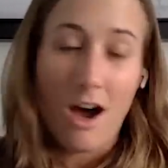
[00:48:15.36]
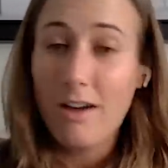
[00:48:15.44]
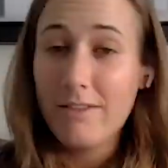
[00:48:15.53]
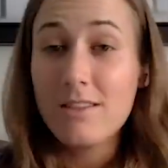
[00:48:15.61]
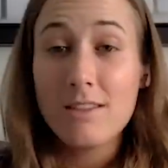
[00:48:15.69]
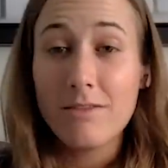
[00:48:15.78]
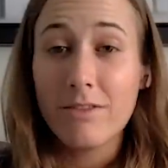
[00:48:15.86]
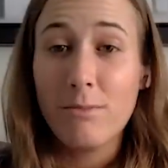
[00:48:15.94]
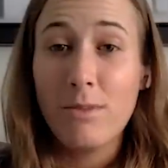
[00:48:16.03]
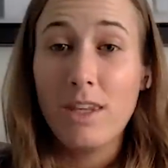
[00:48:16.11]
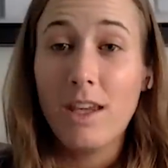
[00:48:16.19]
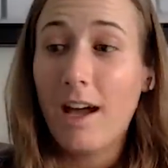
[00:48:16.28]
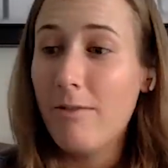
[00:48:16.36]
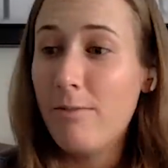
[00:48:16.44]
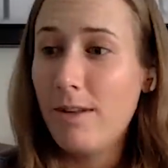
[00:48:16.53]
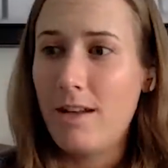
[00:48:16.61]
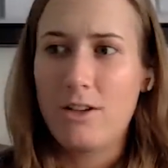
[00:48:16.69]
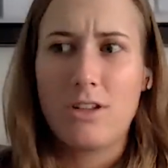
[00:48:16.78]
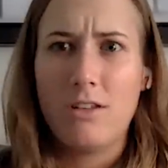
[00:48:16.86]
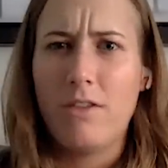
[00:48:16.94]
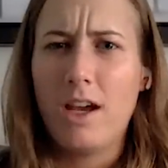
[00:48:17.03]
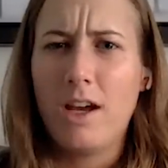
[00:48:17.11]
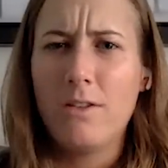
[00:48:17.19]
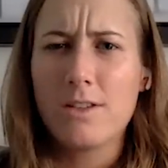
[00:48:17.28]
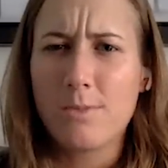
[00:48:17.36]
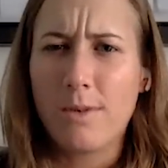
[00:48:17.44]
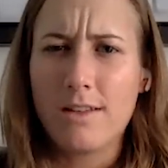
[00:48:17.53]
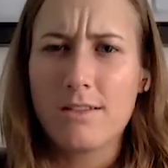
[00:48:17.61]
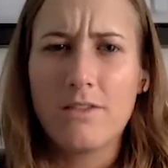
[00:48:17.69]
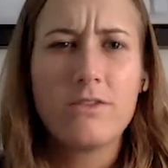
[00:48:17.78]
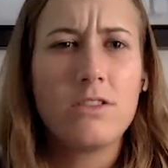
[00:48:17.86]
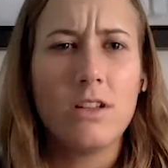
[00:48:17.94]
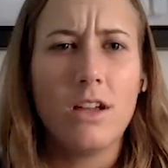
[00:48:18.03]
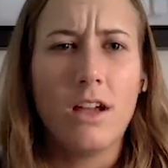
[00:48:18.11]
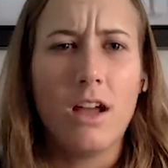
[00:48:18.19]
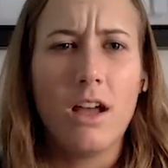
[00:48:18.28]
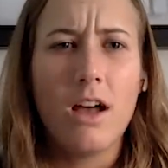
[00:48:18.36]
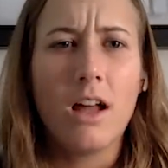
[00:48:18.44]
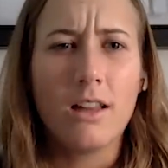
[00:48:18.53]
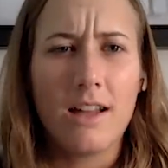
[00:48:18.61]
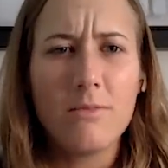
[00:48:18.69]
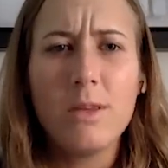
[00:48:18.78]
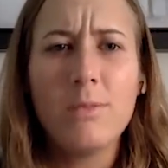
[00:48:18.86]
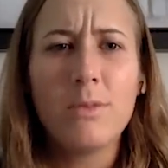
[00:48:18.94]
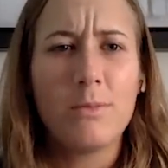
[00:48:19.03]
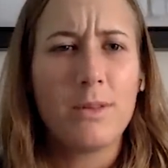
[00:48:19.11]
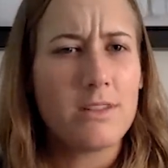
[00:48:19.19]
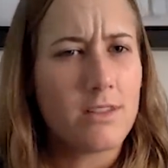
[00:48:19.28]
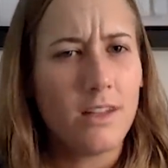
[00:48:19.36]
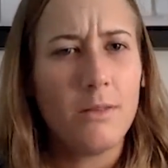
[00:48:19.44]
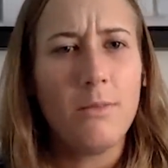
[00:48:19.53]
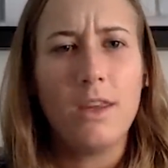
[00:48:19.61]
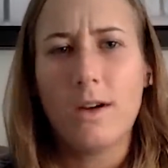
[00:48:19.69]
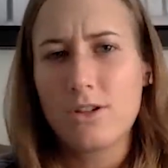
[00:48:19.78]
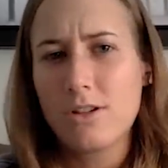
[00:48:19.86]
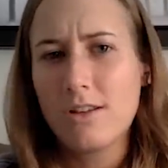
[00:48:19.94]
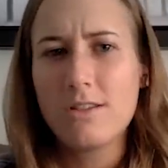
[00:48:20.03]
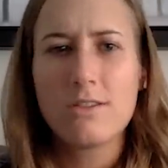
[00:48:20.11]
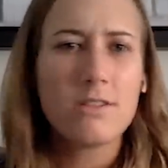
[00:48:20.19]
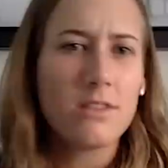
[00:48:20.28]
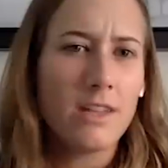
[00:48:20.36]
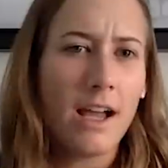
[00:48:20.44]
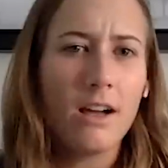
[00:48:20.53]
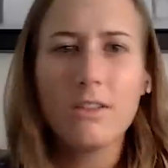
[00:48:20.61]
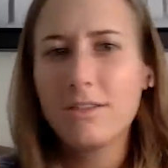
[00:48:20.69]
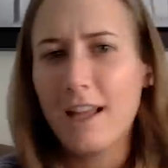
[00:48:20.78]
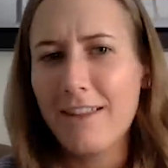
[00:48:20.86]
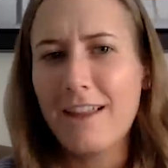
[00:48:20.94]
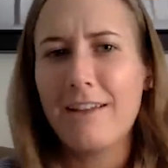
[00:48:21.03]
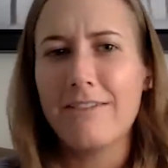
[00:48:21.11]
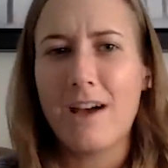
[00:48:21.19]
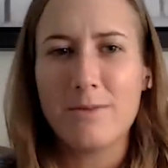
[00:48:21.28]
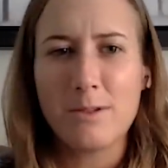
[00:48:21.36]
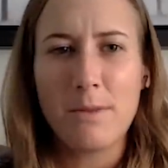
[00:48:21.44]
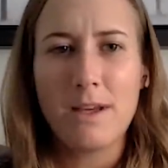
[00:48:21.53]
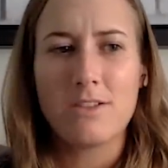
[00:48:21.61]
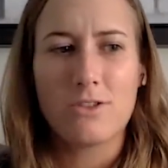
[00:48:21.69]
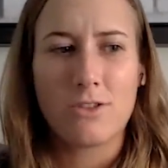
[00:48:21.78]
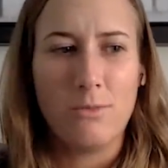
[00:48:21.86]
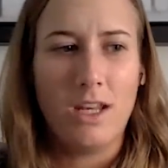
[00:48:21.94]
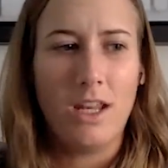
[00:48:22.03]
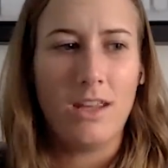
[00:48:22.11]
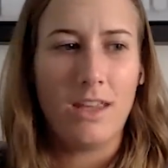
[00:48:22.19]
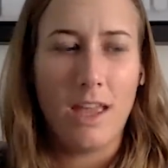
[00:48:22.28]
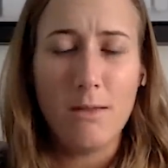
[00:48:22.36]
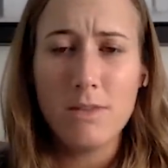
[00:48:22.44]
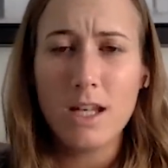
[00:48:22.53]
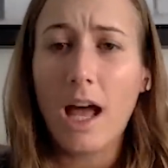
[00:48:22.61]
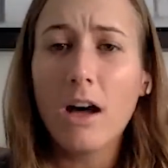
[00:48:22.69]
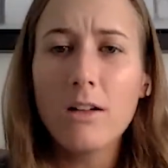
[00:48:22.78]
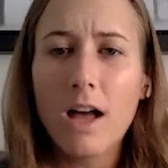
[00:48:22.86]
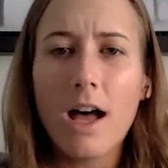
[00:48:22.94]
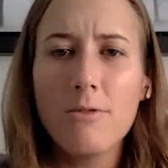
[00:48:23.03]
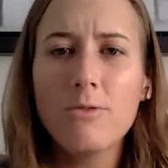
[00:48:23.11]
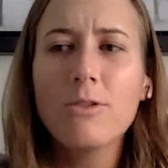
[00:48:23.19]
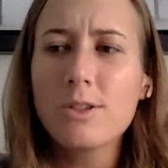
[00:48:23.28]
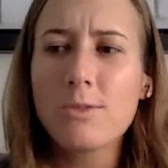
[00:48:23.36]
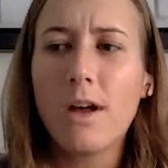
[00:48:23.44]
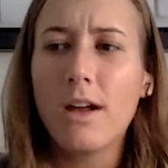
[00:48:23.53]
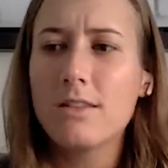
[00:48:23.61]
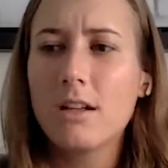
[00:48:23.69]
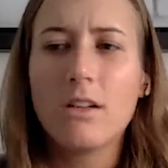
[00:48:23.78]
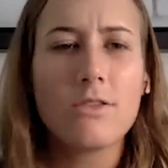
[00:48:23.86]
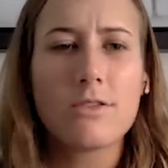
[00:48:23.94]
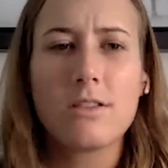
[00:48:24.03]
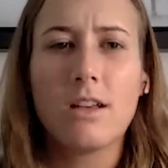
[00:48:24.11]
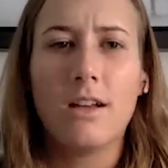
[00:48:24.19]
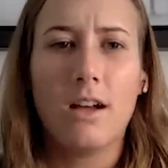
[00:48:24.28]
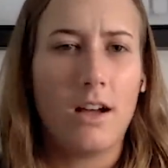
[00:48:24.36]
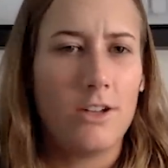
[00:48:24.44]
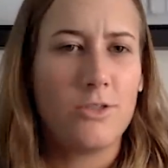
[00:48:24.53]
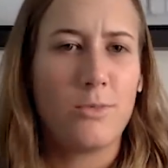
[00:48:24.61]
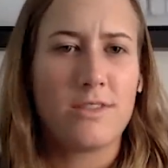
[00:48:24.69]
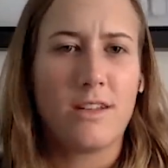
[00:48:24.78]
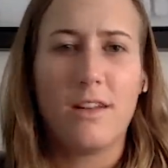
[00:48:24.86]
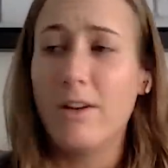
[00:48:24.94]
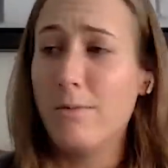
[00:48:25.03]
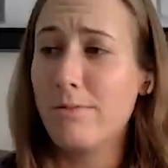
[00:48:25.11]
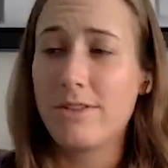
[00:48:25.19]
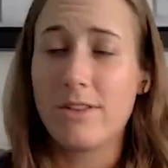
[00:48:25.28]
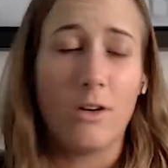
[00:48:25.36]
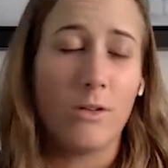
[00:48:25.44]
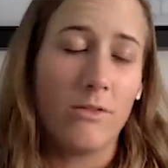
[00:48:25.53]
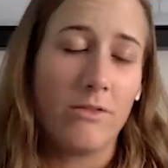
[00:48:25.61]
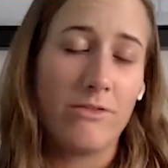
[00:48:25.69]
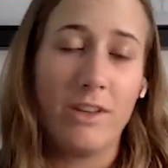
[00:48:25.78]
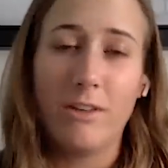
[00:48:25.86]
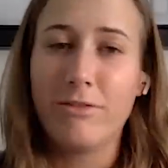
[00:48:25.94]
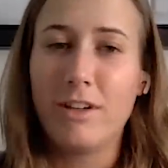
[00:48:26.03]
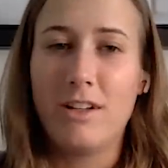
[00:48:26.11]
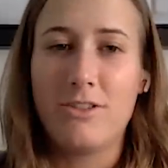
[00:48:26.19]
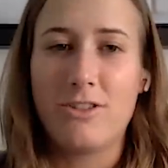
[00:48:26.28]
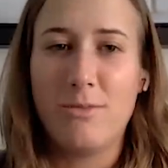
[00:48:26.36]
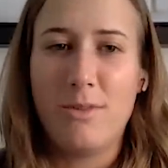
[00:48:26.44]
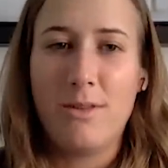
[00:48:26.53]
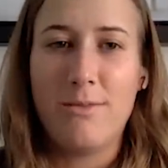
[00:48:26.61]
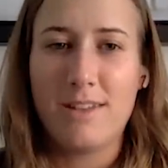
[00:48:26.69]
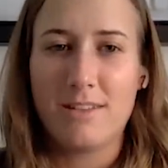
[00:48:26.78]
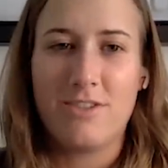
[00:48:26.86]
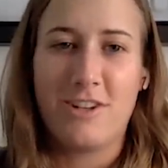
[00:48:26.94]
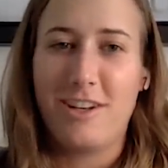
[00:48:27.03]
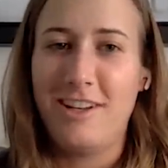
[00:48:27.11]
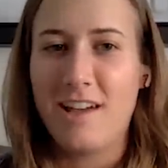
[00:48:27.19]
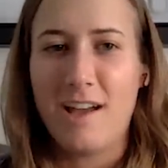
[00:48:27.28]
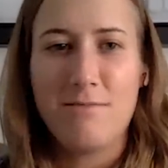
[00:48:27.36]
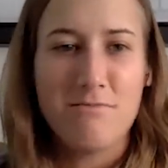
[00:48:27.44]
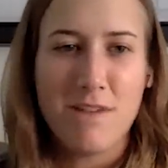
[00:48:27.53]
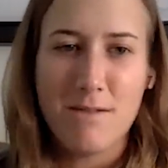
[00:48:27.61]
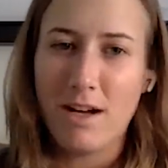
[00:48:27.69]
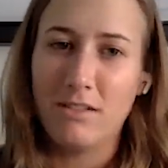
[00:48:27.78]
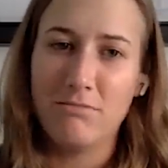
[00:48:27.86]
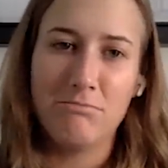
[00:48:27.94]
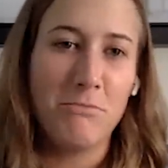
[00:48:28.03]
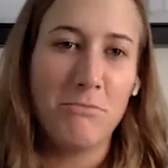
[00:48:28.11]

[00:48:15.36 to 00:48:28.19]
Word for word: off season for me, I've been actually very responsive to a lot of people have been sending me questions now. Now that I've upped to my social media game, and I'll I respond to close to 100% of them. So feel free to shoot me a message anytime about